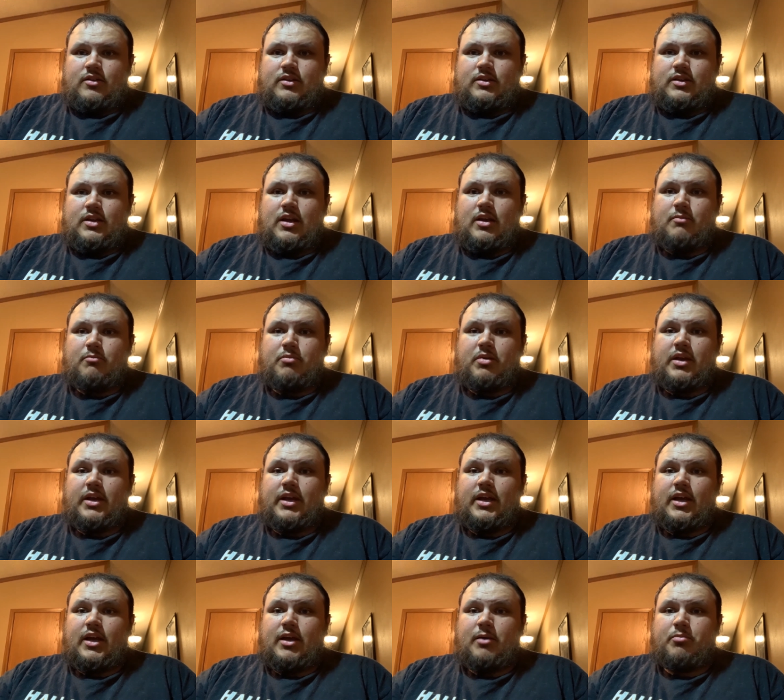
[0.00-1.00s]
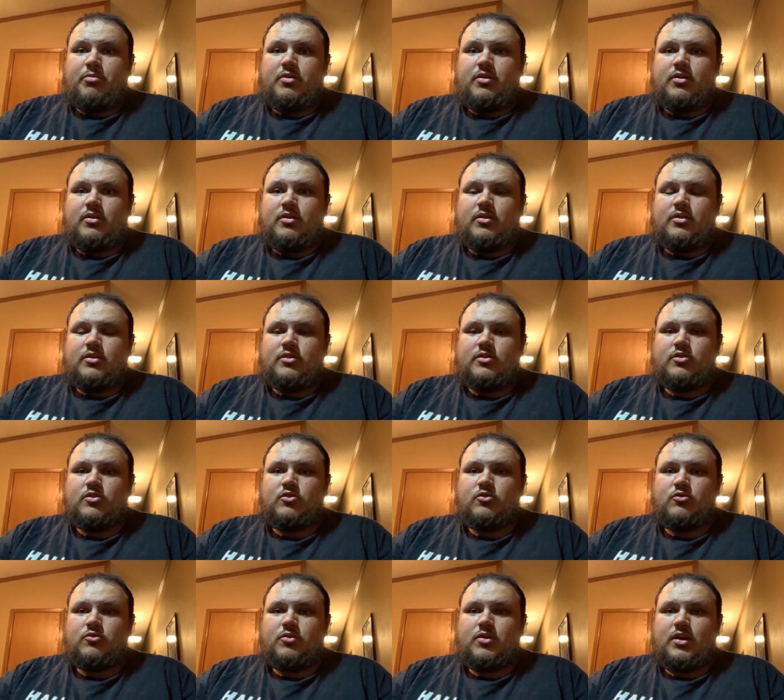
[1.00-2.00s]
ton pickup
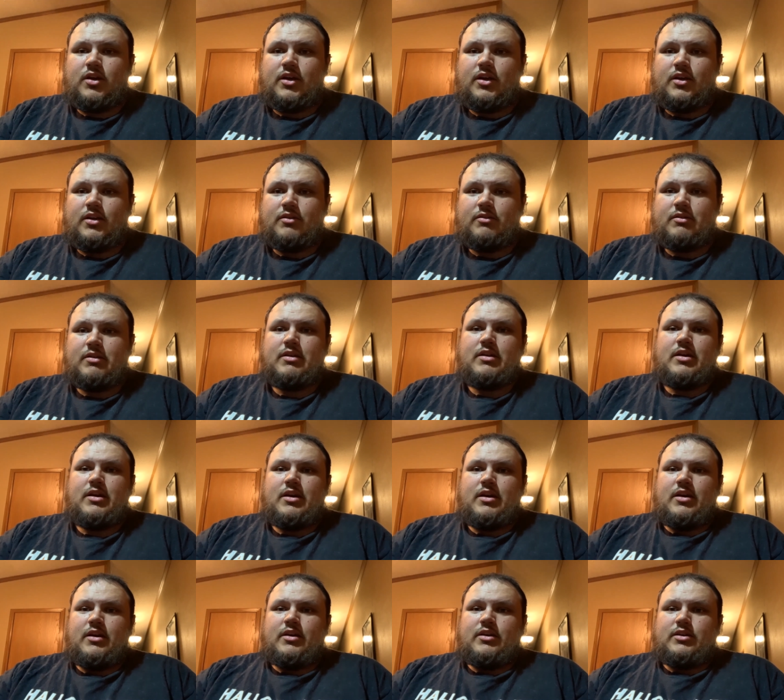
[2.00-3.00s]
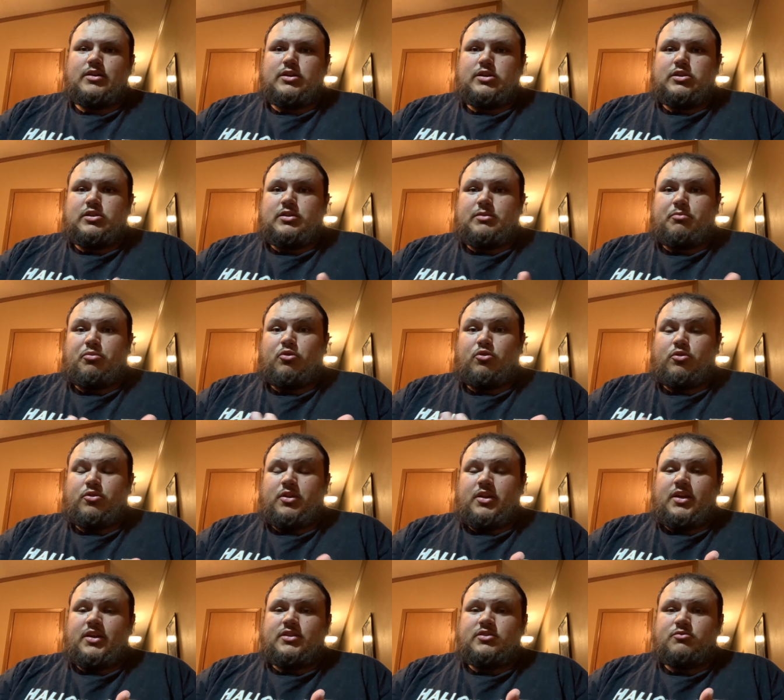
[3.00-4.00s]
to uh, to pull
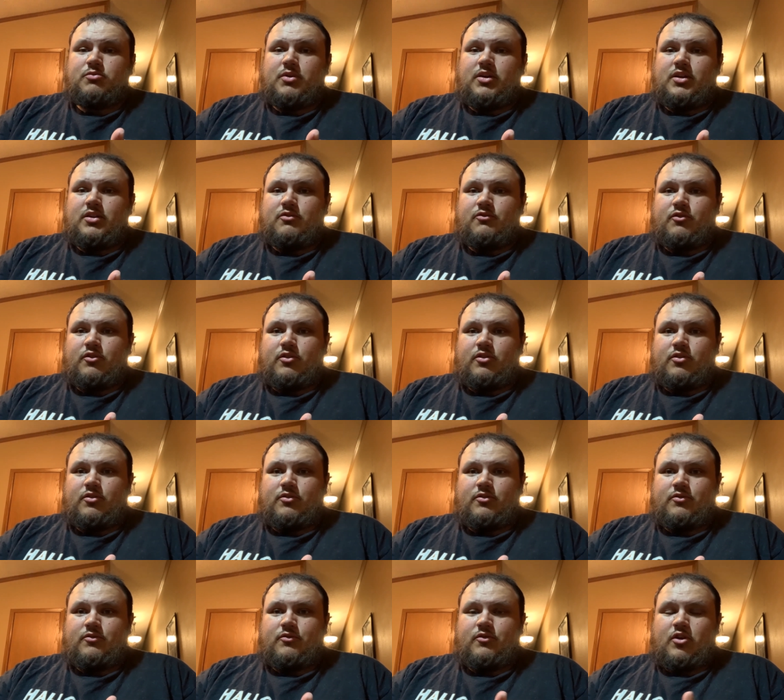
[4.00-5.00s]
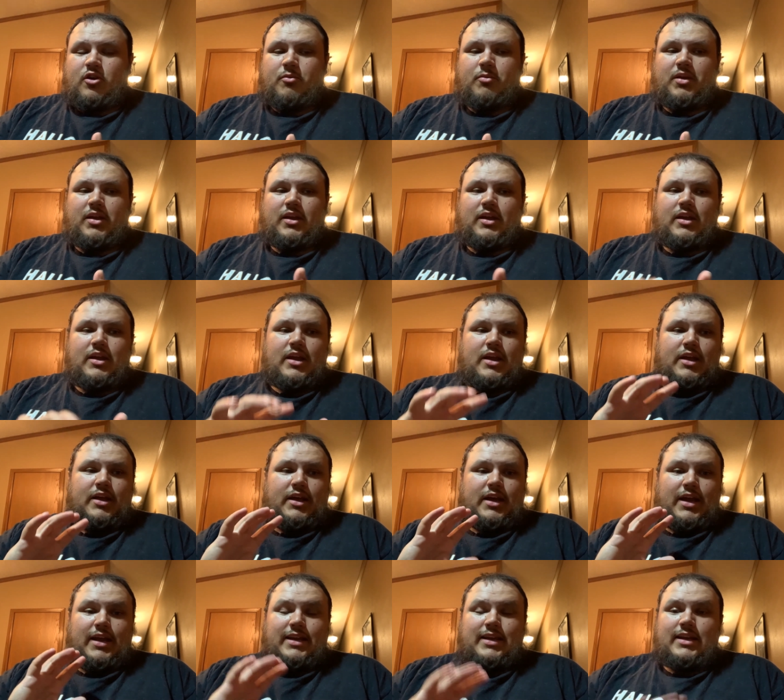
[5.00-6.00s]
things with for farming. Uh,
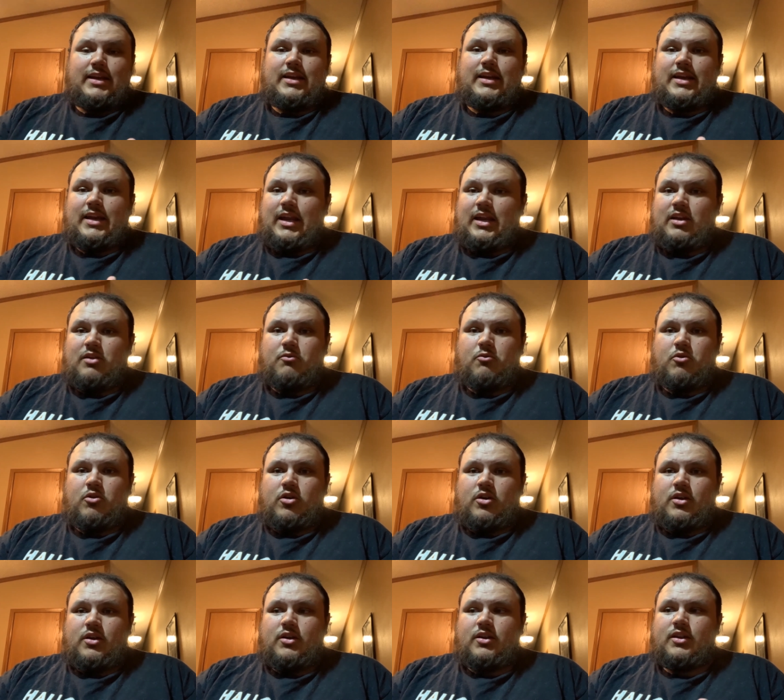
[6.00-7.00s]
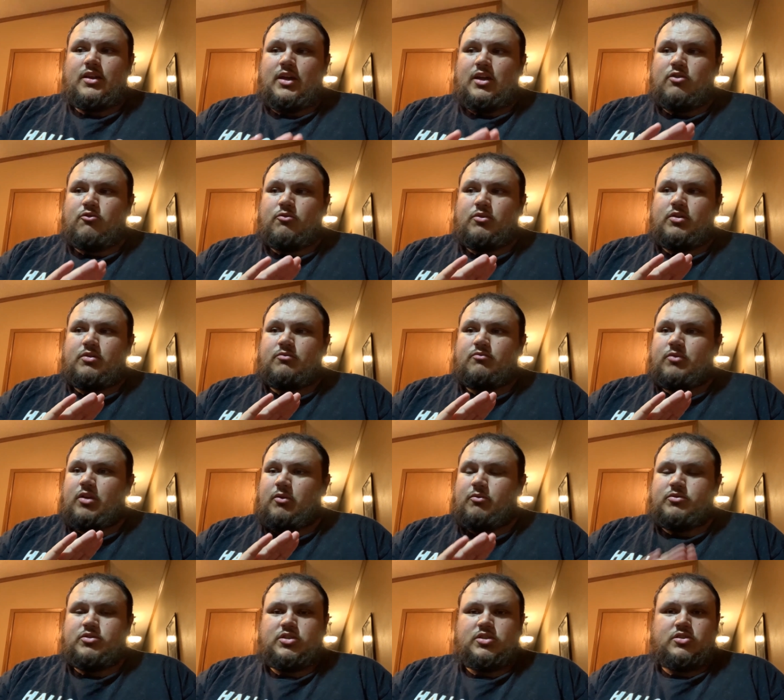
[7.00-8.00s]
I needed one. The other one, it
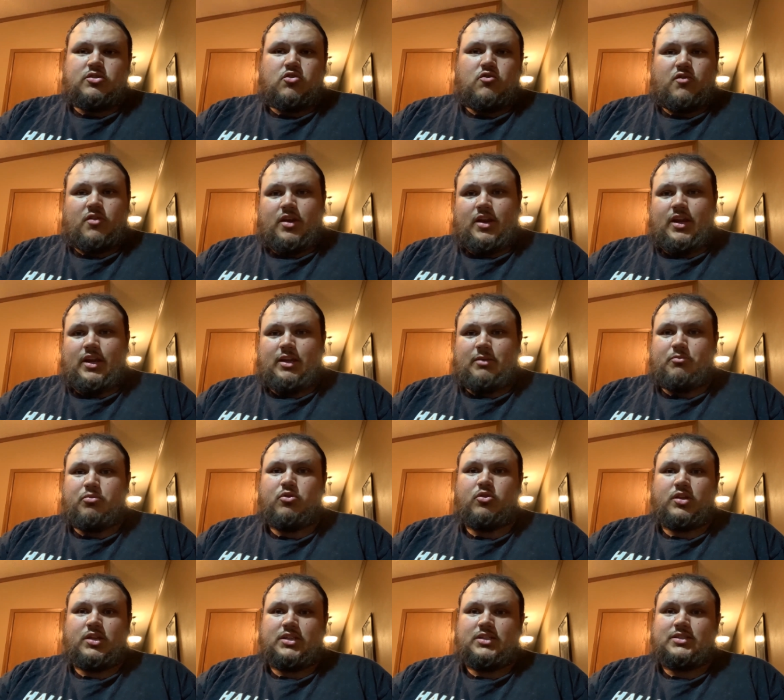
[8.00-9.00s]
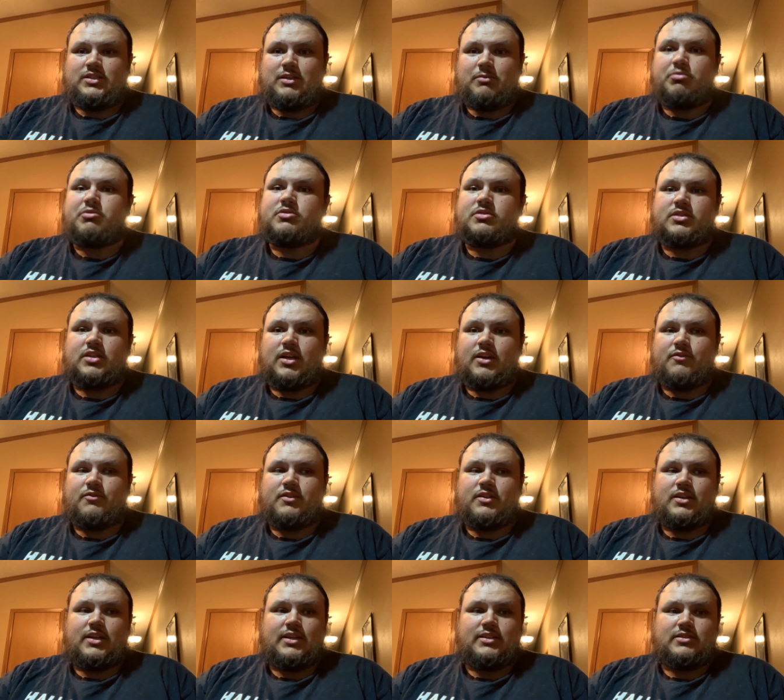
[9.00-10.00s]
was just overheating, pulling simple stuff
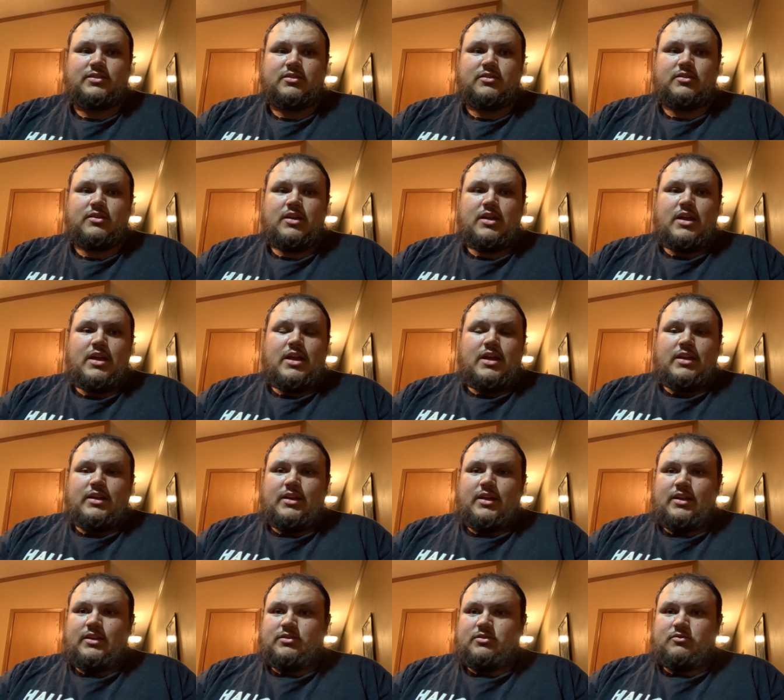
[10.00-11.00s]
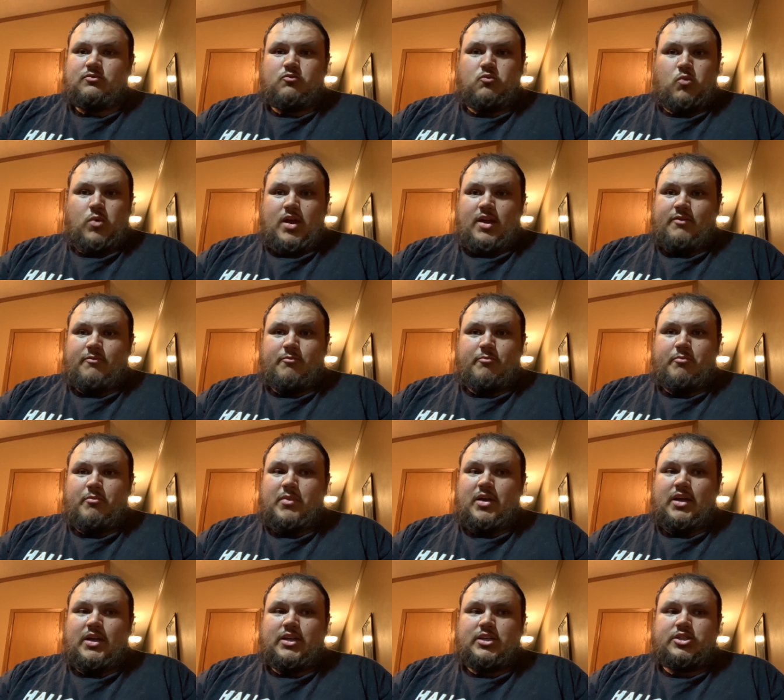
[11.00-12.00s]
that doesn't doesn't weigh
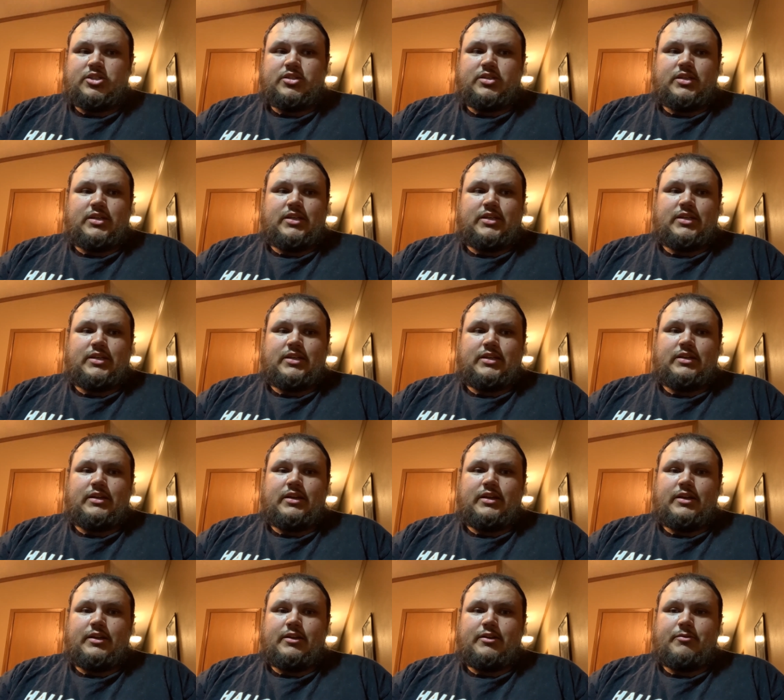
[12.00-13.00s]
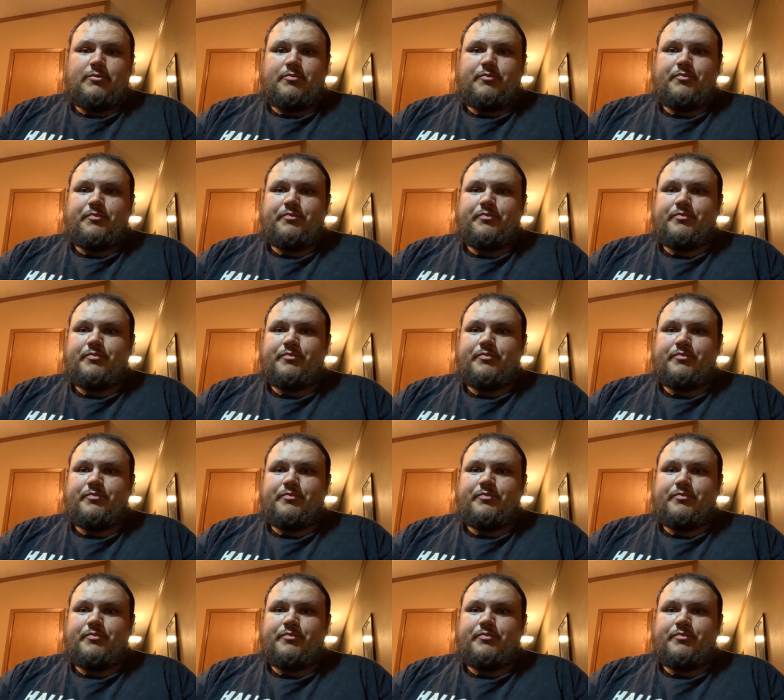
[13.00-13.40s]
much, and um,